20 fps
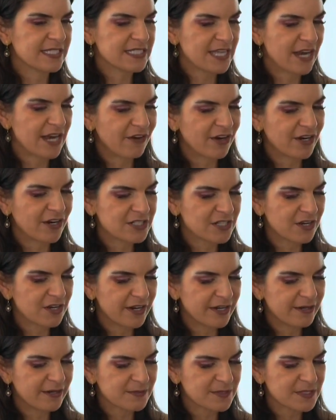
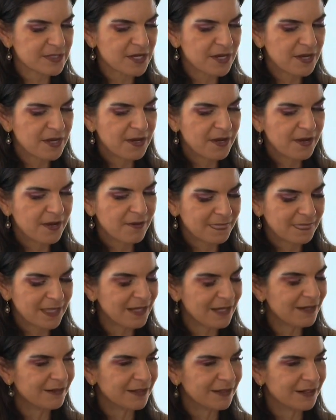stereotypes.
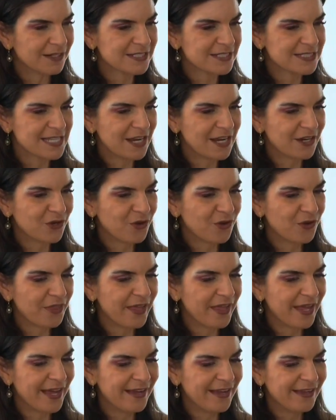Yeah, I'd like to say I got
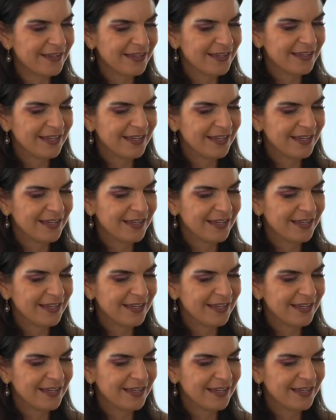there.